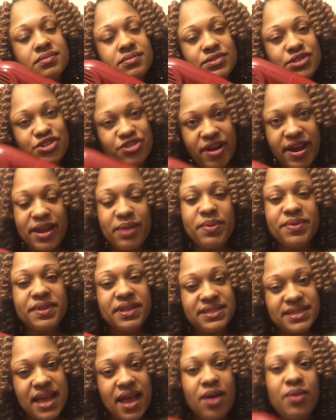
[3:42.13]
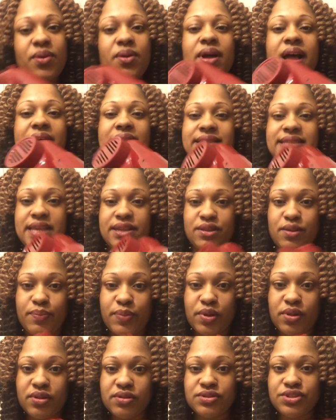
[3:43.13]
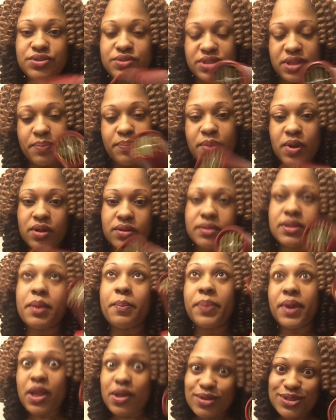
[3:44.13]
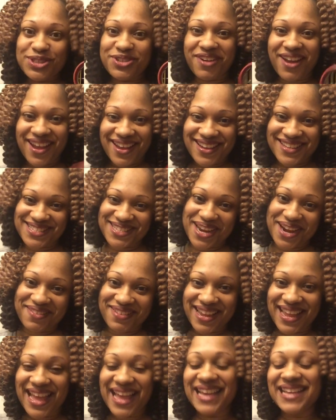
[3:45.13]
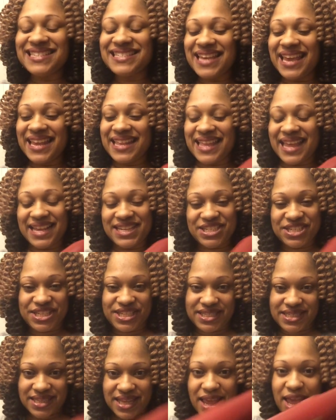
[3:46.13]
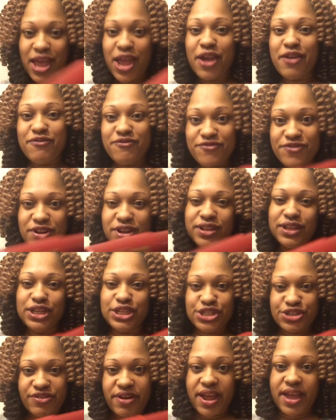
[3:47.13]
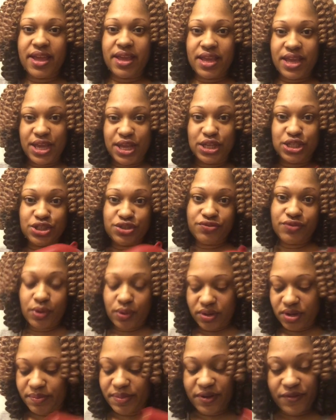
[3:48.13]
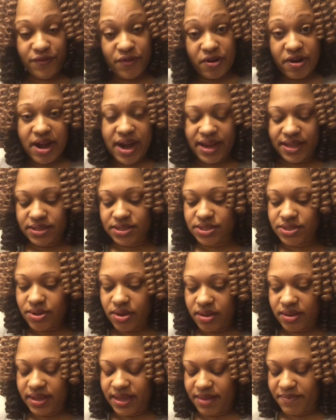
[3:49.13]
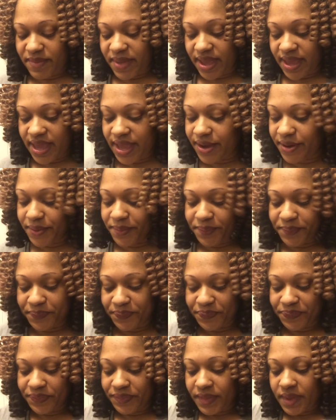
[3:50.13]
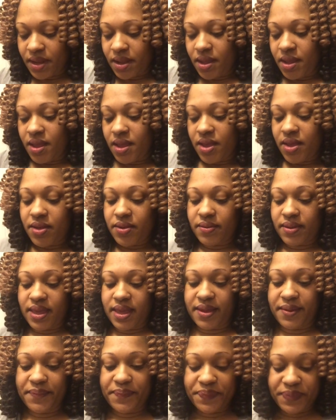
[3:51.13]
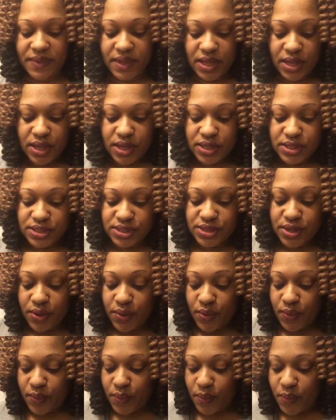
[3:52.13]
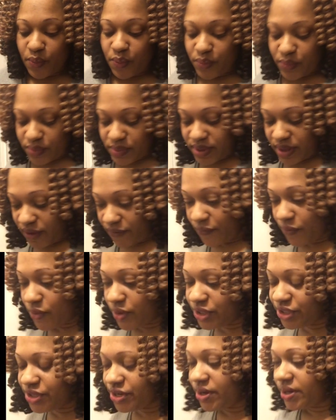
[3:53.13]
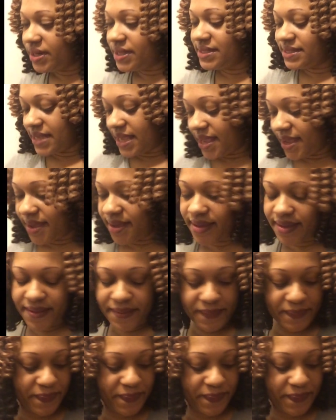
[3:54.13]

dry it with the towel, I take the blow dryer, sorry guys, and I just really dry each roller before I install it in my hair. Okay, so of course you're going to take,